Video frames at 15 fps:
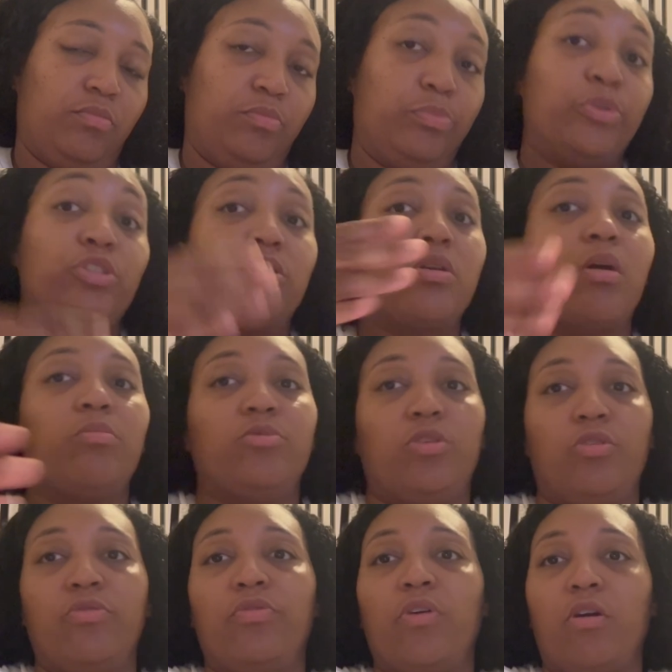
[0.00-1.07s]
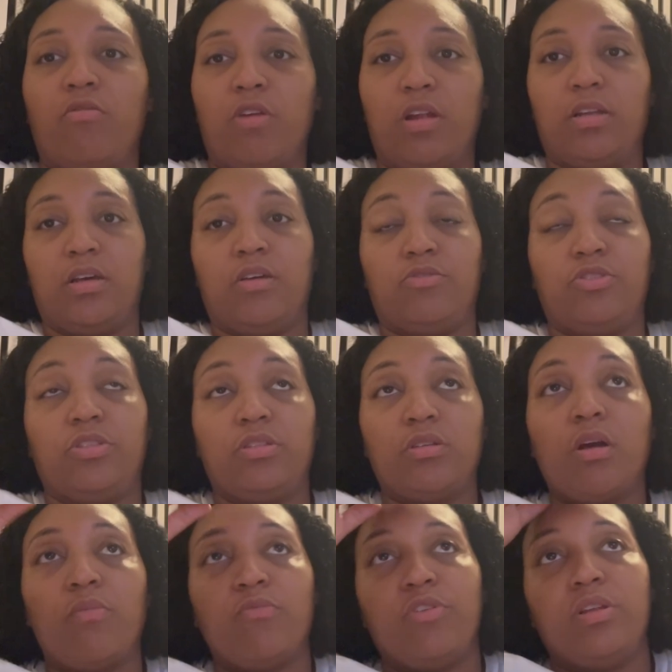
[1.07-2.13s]
But she's come so far right now. She's
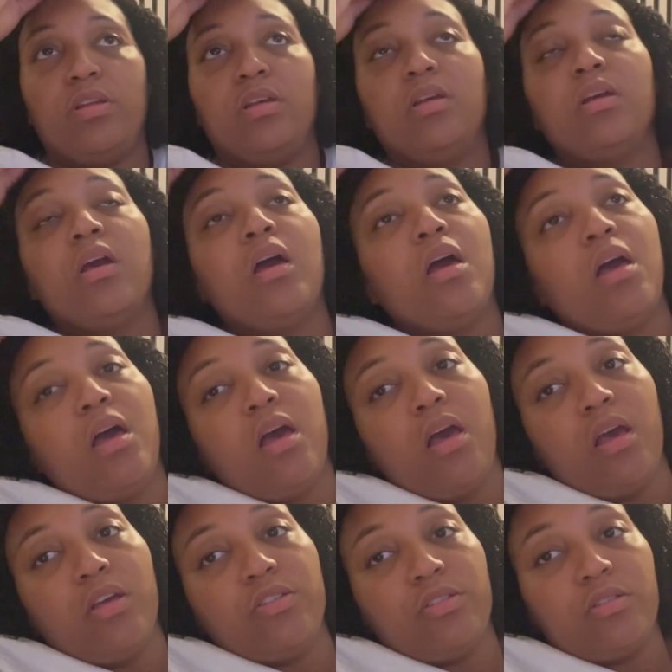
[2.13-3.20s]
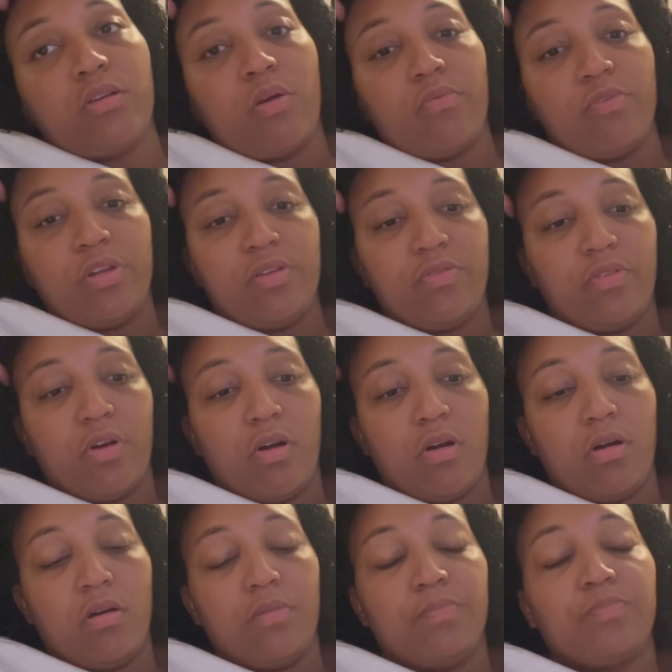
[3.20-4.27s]
come really
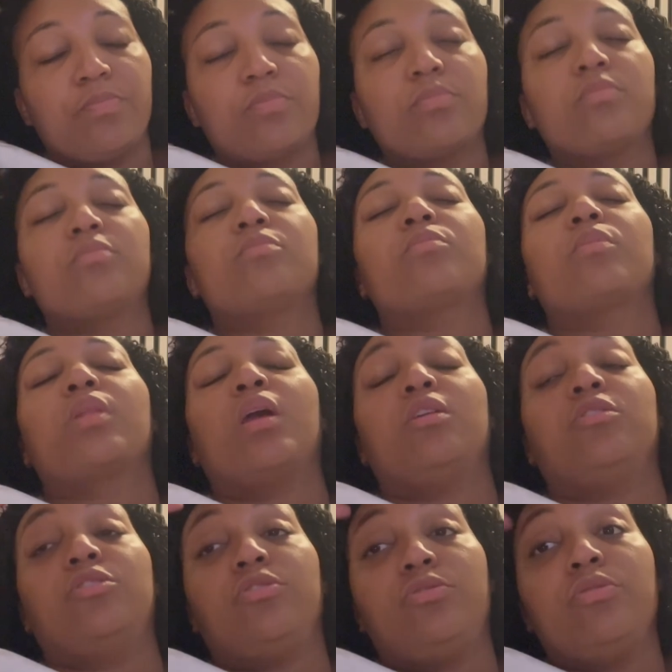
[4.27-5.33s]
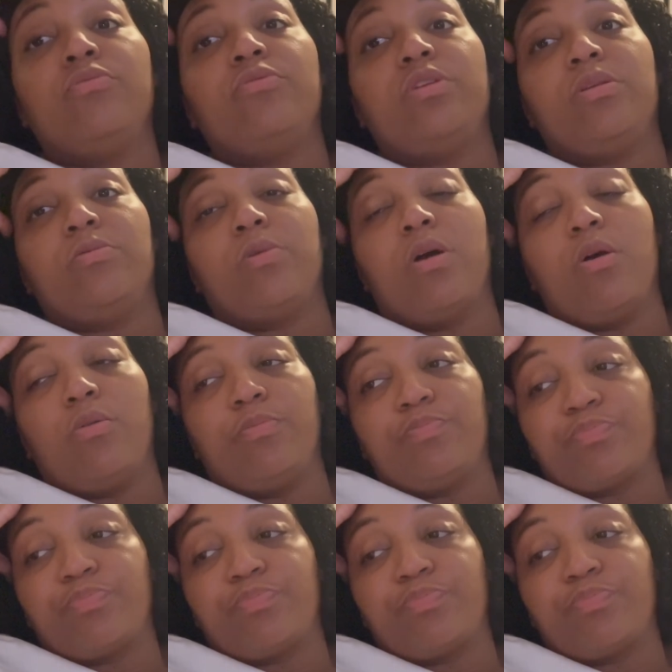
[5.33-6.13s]
far, and she's doing really well.